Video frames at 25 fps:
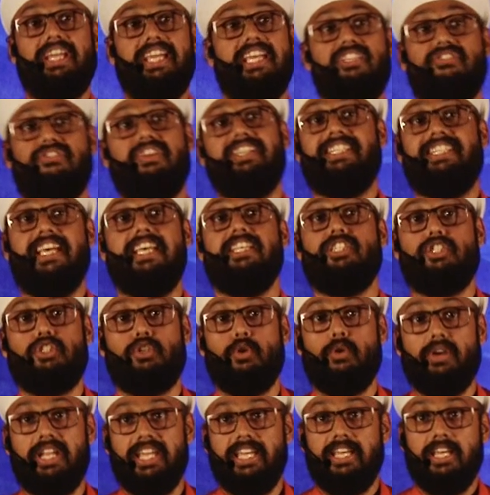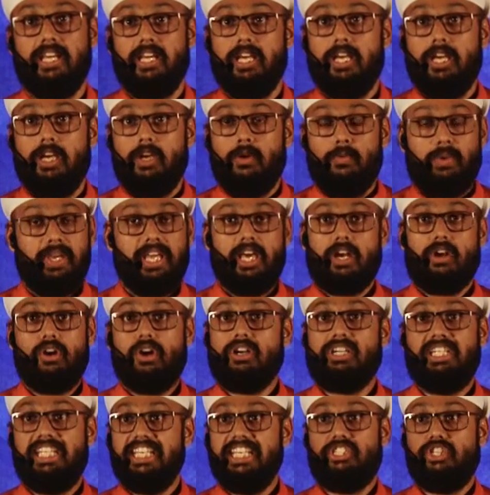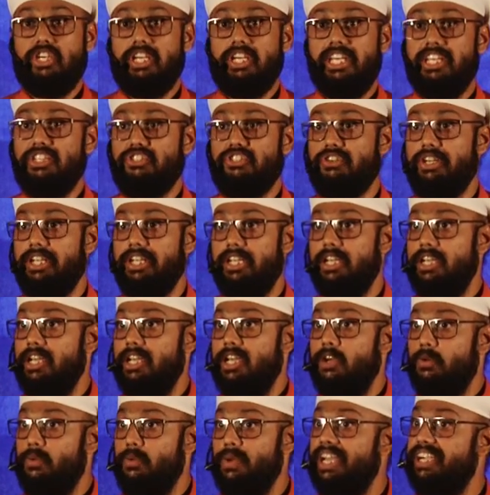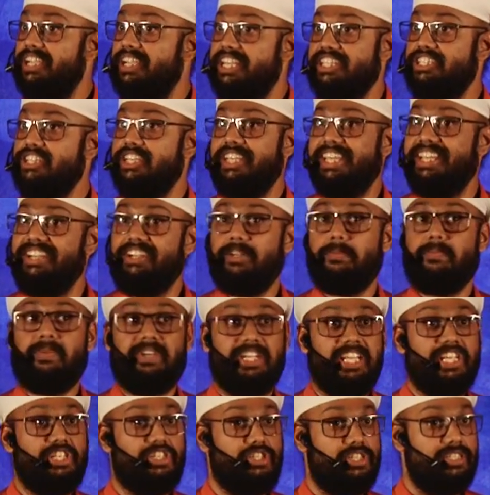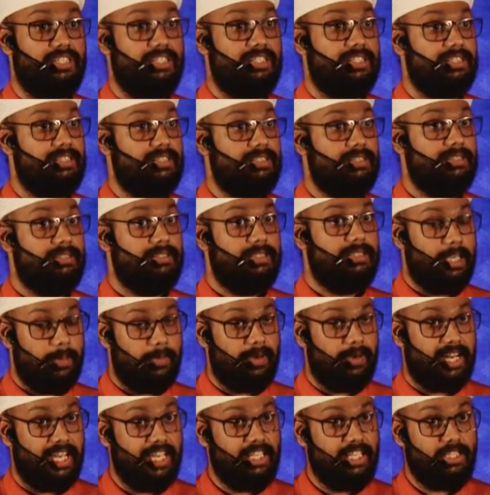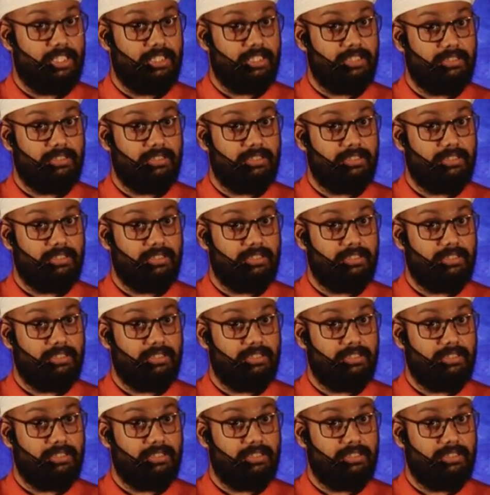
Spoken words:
History is his story. We are not teaching history. We are teaching interpretations. Am I right?